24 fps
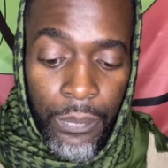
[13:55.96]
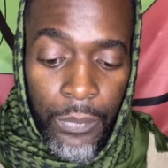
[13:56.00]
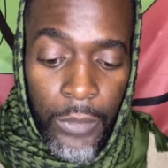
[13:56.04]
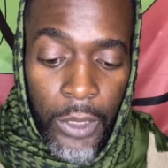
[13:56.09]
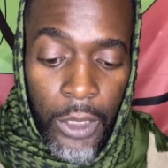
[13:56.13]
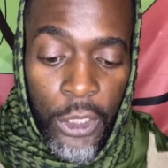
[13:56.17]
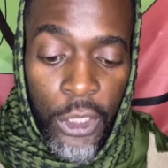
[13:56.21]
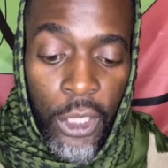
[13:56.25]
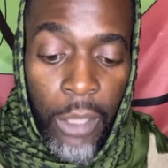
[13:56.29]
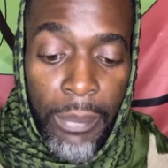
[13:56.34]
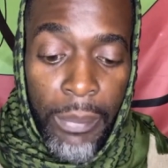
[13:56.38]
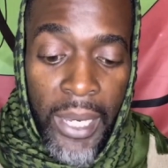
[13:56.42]

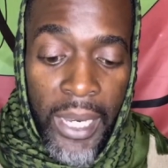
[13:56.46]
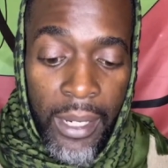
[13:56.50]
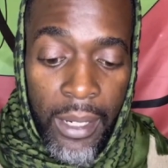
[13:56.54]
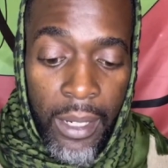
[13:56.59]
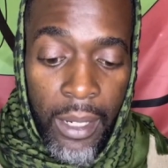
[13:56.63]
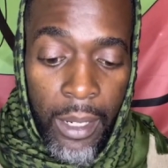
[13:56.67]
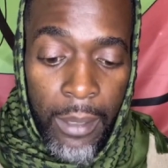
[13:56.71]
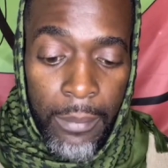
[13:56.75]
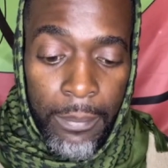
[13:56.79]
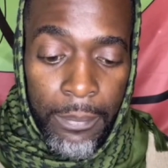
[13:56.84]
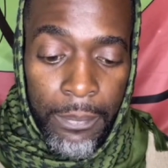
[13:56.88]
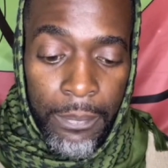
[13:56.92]

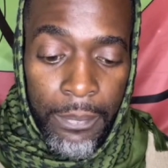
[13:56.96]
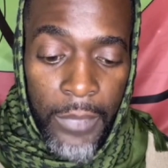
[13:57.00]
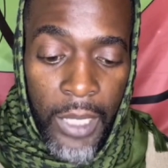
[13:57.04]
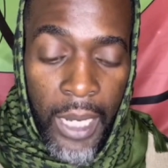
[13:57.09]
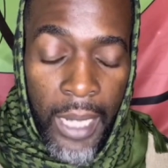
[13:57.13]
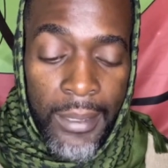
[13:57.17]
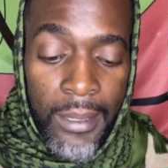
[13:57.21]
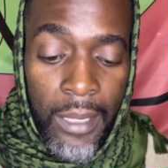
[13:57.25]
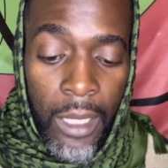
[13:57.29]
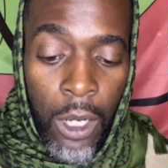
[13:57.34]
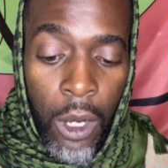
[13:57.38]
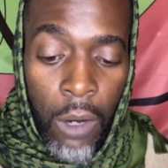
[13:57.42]
Jamaica,
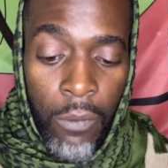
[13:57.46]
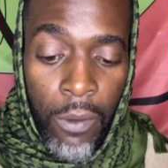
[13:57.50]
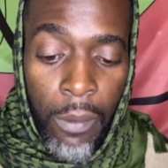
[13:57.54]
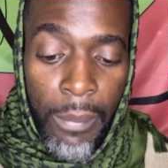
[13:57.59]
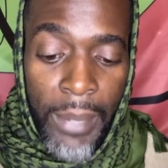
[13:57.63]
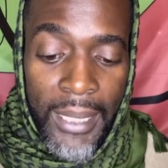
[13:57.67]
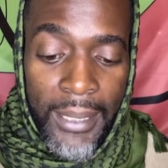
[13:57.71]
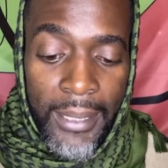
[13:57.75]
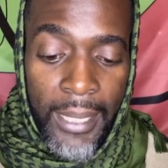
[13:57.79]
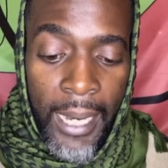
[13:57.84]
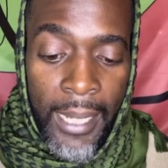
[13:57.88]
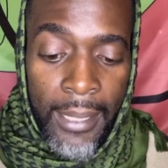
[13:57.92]
as a
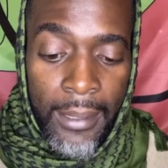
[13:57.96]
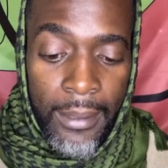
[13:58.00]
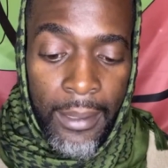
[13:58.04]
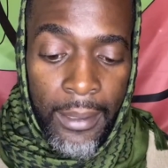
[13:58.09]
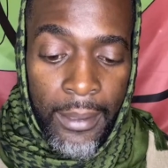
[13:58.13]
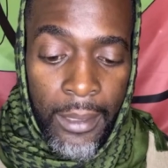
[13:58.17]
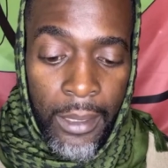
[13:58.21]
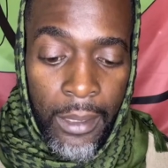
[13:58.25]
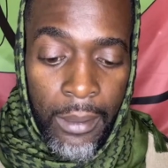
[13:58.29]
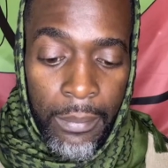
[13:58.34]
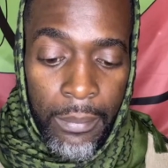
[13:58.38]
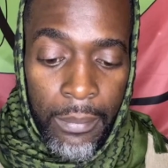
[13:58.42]
government
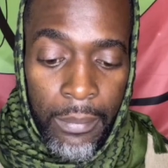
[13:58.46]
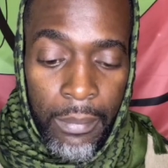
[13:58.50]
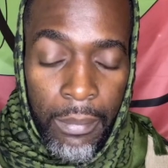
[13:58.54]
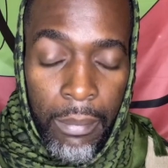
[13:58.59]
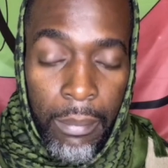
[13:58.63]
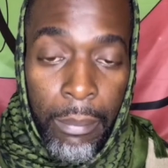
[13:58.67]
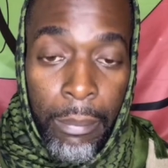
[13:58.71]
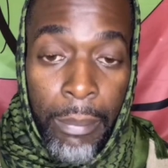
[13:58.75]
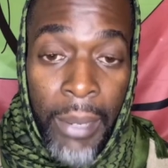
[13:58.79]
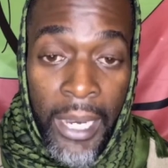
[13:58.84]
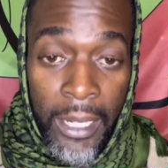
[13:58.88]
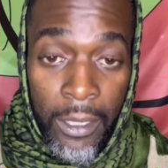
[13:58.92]
entity,
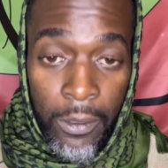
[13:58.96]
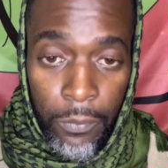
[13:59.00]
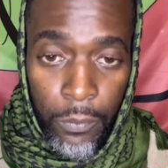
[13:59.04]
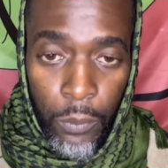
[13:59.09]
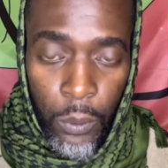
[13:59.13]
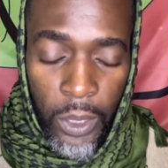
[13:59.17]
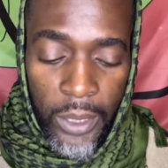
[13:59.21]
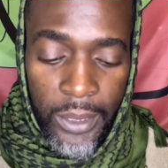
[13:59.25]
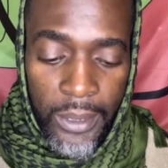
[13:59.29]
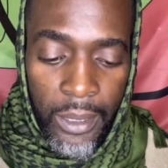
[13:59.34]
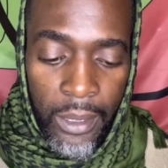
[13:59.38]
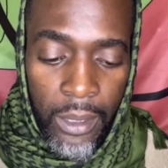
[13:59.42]
begged for
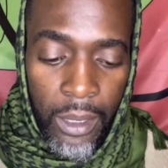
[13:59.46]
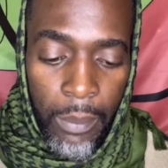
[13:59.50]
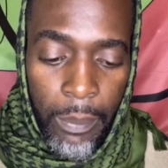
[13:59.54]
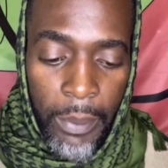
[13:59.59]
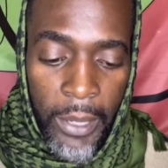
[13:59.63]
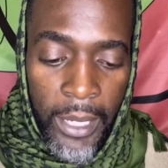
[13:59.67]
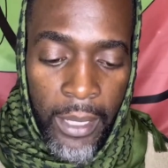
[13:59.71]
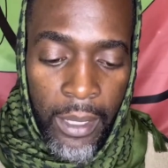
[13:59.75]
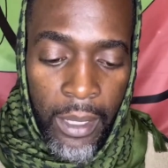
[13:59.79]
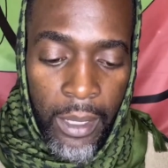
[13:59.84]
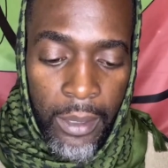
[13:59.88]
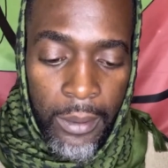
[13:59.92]
its
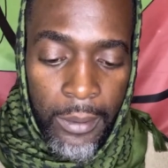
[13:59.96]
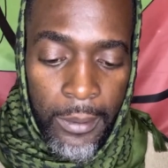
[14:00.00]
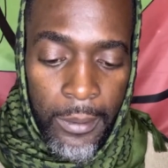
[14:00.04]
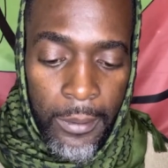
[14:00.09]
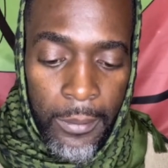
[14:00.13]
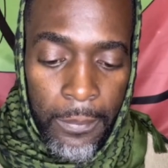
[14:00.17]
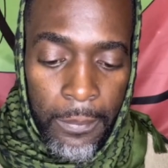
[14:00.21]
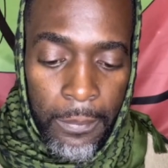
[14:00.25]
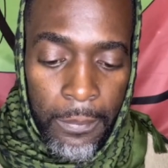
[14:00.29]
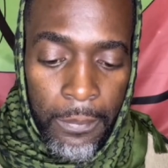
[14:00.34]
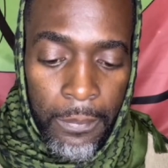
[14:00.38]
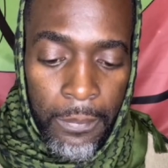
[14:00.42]
independence,
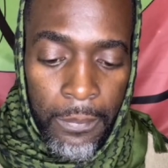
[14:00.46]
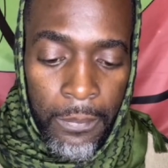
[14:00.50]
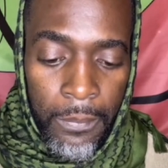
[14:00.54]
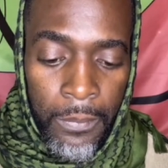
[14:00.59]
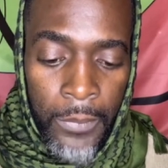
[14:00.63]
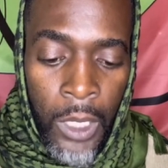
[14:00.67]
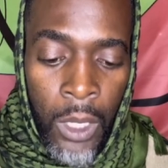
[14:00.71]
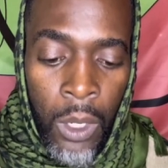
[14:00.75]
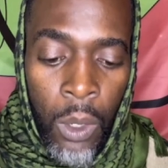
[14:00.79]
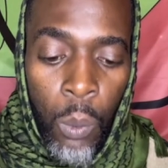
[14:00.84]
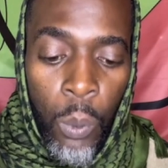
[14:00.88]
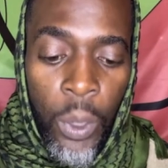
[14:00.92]

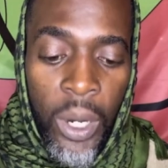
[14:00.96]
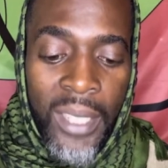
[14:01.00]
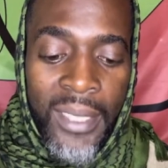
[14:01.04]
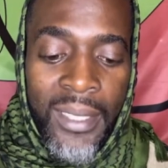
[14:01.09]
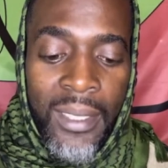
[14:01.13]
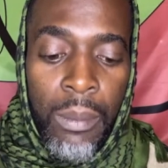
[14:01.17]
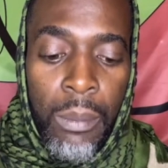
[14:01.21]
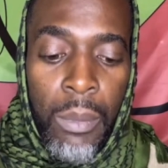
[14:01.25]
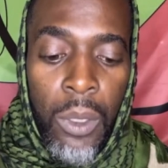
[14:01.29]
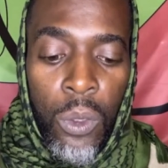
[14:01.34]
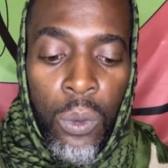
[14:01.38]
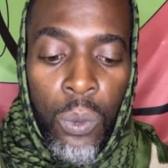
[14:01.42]
whereas the
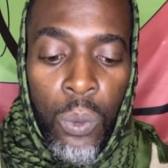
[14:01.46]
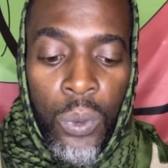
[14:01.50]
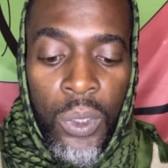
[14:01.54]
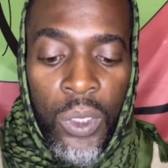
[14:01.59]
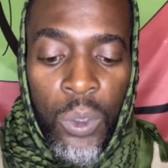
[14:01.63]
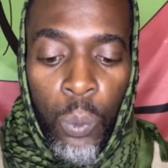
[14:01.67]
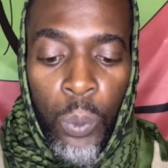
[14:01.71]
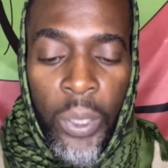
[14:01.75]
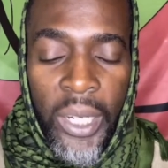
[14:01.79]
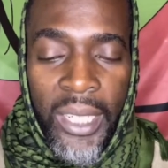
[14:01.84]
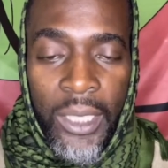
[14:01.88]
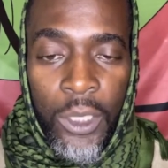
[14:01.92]
Maroons
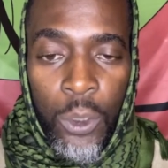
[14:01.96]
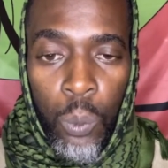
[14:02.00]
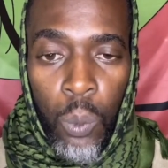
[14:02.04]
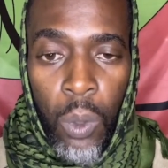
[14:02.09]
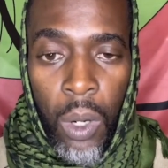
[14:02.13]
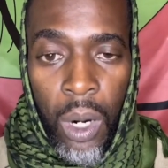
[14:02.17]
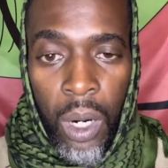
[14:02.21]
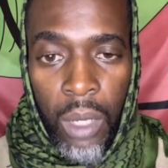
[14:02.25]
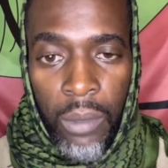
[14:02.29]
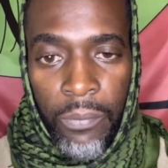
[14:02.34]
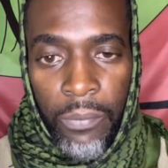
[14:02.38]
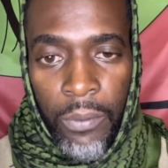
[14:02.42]
waged
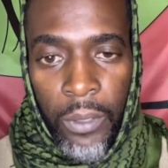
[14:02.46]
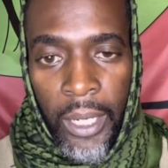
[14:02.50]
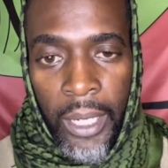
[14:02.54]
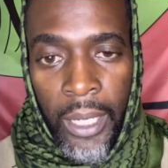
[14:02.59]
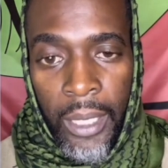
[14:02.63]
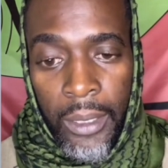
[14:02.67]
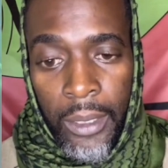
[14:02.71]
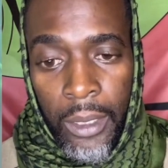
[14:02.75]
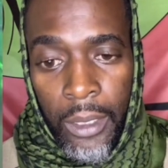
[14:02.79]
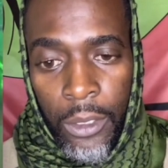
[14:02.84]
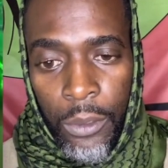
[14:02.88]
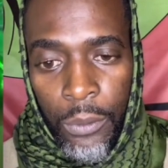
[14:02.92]
war for
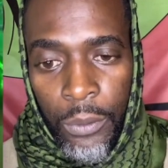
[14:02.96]
83